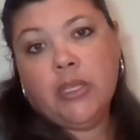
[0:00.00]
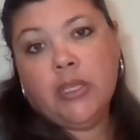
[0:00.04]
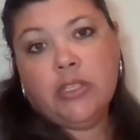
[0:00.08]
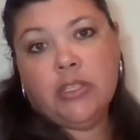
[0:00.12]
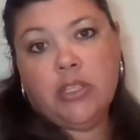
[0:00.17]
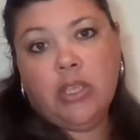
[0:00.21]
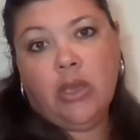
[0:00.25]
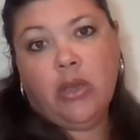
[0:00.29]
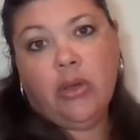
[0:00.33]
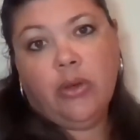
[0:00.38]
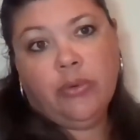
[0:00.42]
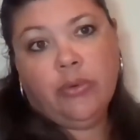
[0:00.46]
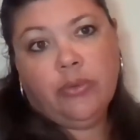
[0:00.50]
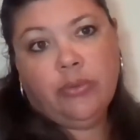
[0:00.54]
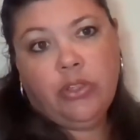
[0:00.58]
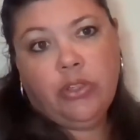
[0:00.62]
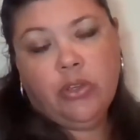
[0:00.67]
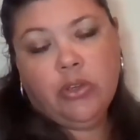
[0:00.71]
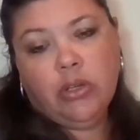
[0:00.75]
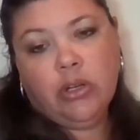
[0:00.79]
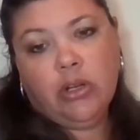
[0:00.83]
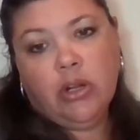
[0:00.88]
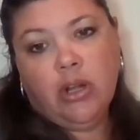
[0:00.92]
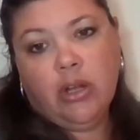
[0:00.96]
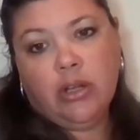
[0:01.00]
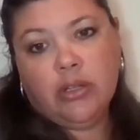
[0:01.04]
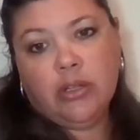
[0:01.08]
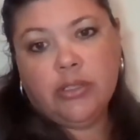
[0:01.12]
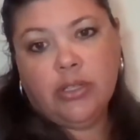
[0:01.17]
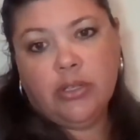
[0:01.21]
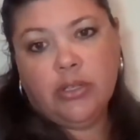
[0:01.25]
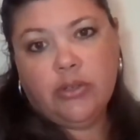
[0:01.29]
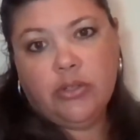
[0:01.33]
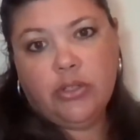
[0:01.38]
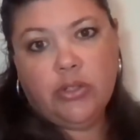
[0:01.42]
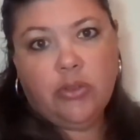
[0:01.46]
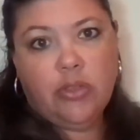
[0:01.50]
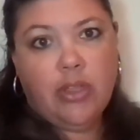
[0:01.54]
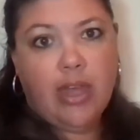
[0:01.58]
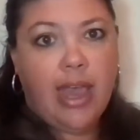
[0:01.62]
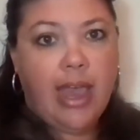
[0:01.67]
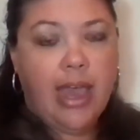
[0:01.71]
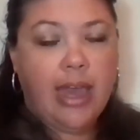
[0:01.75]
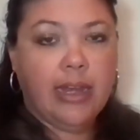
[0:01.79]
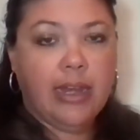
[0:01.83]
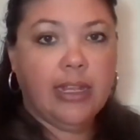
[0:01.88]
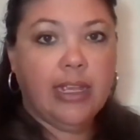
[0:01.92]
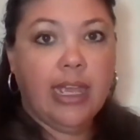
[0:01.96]
So you can also do
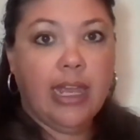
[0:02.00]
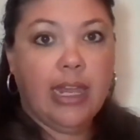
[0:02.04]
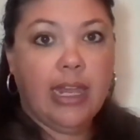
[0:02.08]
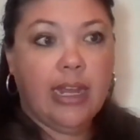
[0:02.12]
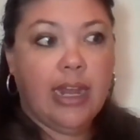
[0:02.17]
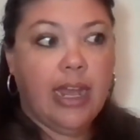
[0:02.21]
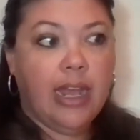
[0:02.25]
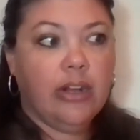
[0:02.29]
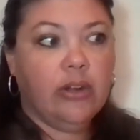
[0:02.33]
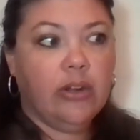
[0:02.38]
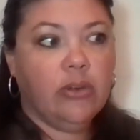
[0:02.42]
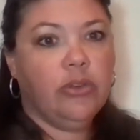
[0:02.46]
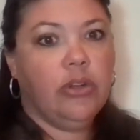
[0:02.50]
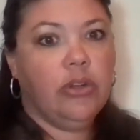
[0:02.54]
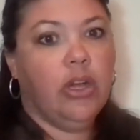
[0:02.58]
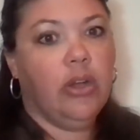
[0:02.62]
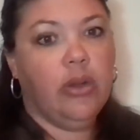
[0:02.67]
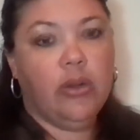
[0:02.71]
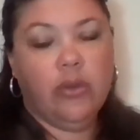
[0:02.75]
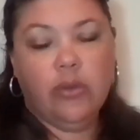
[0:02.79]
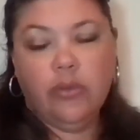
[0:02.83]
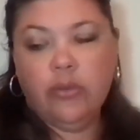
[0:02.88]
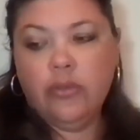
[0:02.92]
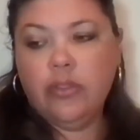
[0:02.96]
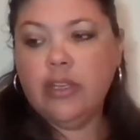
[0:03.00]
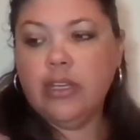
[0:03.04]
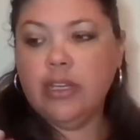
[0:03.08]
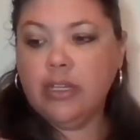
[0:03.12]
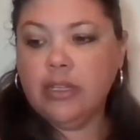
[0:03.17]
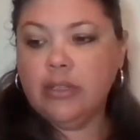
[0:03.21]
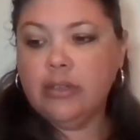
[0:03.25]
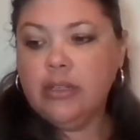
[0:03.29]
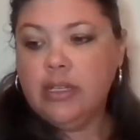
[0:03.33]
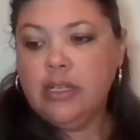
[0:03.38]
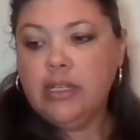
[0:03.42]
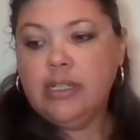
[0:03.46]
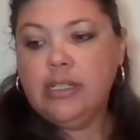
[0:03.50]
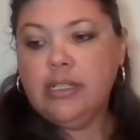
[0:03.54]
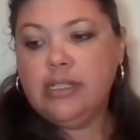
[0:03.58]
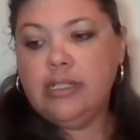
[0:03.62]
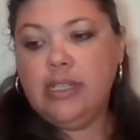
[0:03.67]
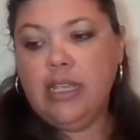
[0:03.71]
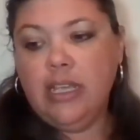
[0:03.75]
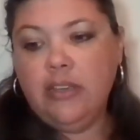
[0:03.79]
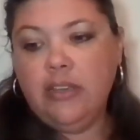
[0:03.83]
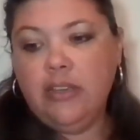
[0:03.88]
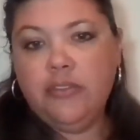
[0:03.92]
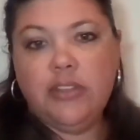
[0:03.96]
that. Again, I don't know the
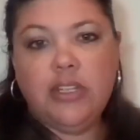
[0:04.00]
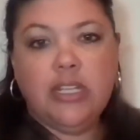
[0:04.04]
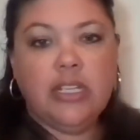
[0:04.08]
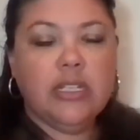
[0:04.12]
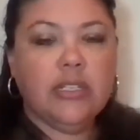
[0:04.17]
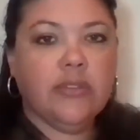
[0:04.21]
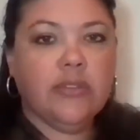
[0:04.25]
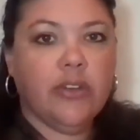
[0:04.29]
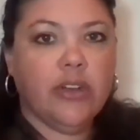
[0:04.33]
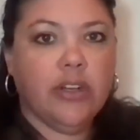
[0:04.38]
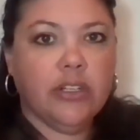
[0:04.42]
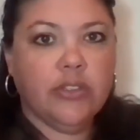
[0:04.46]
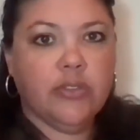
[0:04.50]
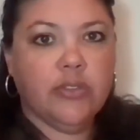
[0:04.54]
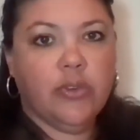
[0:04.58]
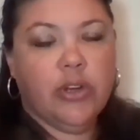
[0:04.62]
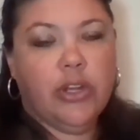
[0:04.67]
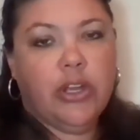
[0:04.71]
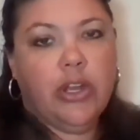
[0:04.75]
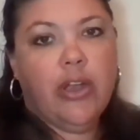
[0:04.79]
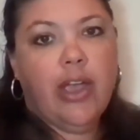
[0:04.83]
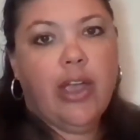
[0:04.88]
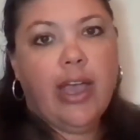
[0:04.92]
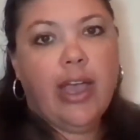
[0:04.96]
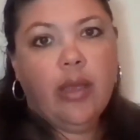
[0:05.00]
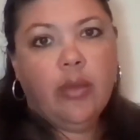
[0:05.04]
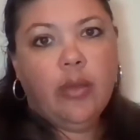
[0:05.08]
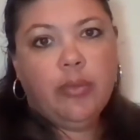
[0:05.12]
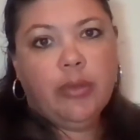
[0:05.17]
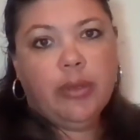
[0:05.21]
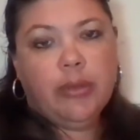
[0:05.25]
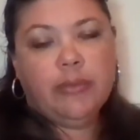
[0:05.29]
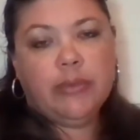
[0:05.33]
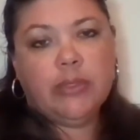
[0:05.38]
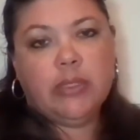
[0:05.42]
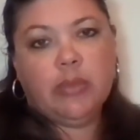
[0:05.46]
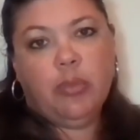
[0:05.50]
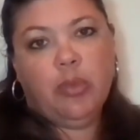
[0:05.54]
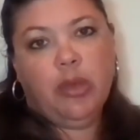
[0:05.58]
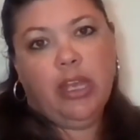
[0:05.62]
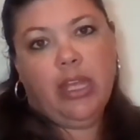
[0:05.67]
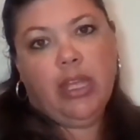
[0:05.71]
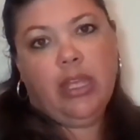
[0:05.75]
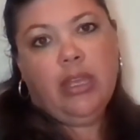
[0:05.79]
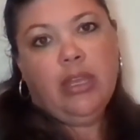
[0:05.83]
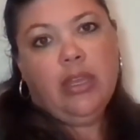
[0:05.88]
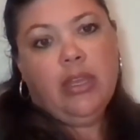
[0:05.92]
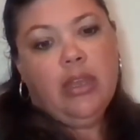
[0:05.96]
safety as far as for your albums,
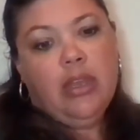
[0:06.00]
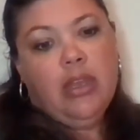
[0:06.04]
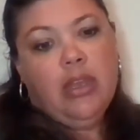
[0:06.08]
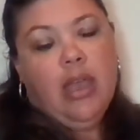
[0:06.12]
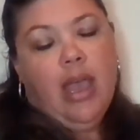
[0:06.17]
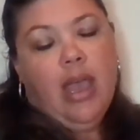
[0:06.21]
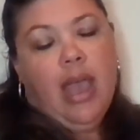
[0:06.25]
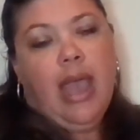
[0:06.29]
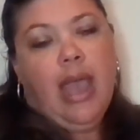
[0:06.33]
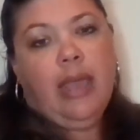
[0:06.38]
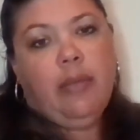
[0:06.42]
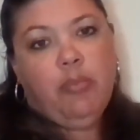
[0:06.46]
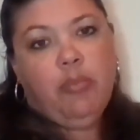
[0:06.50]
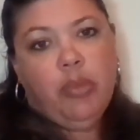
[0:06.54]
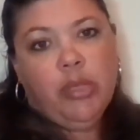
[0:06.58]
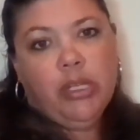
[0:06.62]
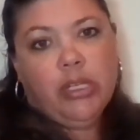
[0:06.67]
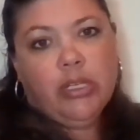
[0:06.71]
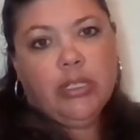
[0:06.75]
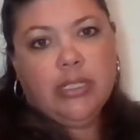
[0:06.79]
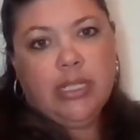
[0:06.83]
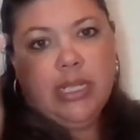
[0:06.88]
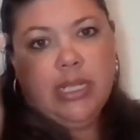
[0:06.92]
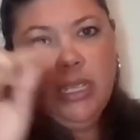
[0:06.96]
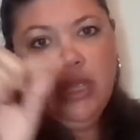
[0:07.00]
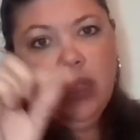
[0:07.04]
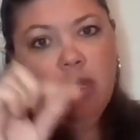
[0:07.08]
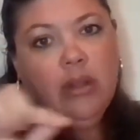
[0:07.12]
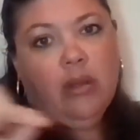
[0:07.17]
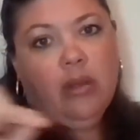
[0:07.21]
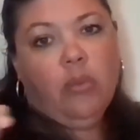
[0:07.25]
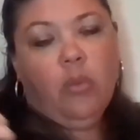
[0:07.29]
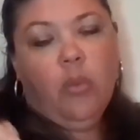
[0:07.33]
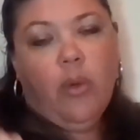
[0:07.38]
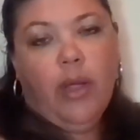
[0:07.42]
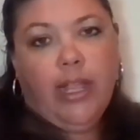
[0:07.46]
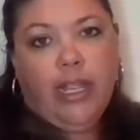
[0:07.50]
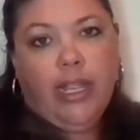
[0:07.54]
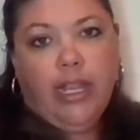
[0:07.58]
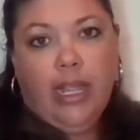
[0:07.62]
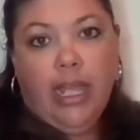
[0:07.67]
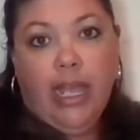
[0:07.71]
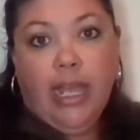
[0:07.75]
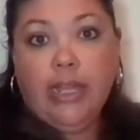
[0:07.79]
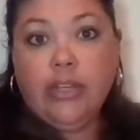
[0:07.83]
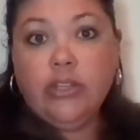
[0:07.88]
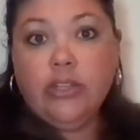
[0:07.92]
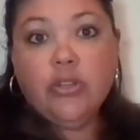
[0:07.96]
but I built in a white
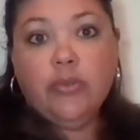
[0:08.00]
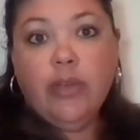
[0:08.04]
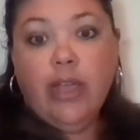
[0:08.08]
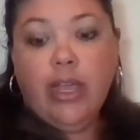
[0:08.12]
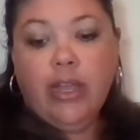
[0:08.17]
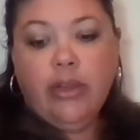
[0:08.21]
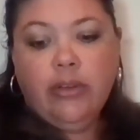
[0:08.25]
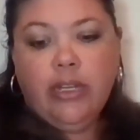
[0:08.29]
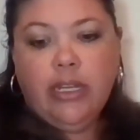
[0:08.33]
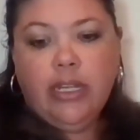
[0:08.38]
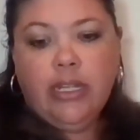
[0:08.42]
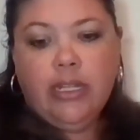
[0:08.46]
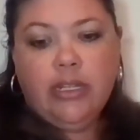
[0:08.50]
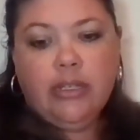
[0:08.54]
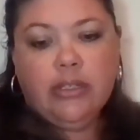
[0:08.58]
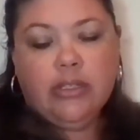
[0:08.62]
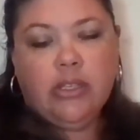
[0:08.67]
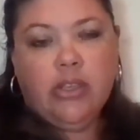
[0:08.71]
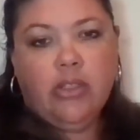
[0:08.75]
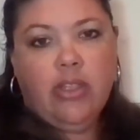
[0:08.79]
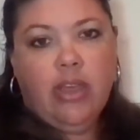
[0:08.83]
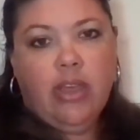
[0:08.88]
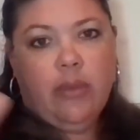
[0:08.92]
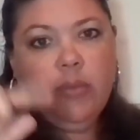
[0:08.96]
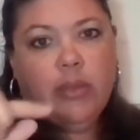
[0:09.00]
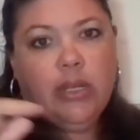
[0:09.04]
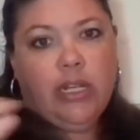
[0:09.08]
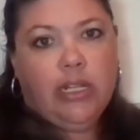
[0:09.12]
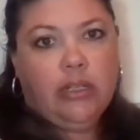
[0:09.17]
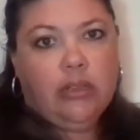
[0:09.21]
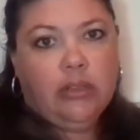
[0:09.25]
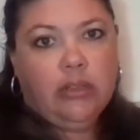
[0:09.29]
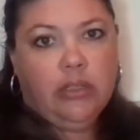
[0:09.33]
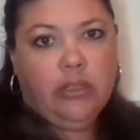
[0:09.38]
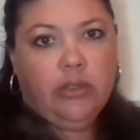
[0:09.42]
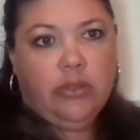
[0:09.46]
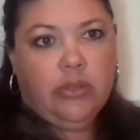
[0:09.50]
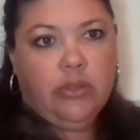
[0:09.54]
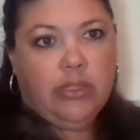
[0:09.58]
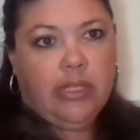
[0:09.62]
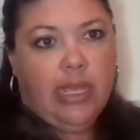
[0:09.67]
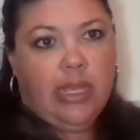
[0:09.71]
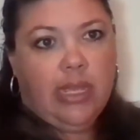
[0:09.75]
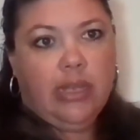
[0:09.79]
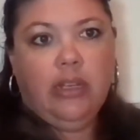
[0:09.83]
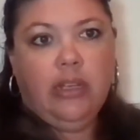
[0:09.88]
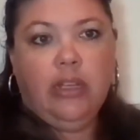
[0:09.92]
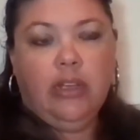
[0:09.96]
edge around it so that we didn't lose
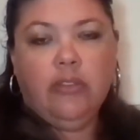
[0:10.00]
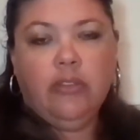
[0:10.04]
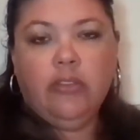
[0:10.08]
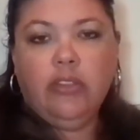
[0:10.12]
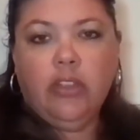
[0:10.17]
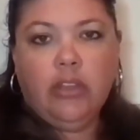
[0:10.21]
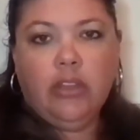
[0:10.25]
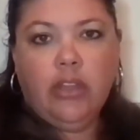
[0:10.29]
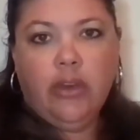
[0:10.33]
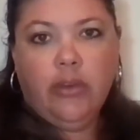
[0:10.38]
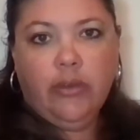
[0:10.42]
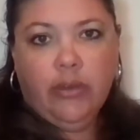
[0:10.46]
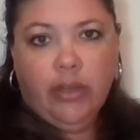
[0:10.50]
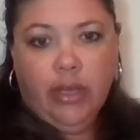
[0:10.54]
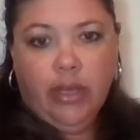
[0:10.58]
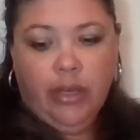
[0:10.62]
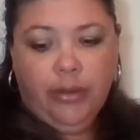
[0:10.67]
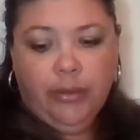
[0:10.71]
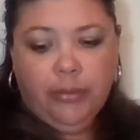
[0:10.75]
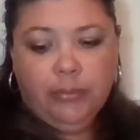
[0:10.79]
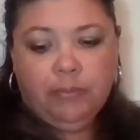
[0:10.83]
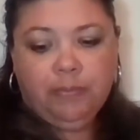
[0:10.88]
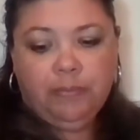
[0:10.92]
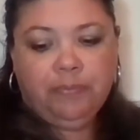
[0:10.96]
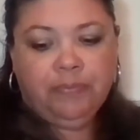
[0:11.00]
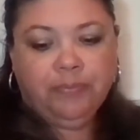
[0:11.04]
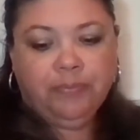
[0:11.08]
any of the logo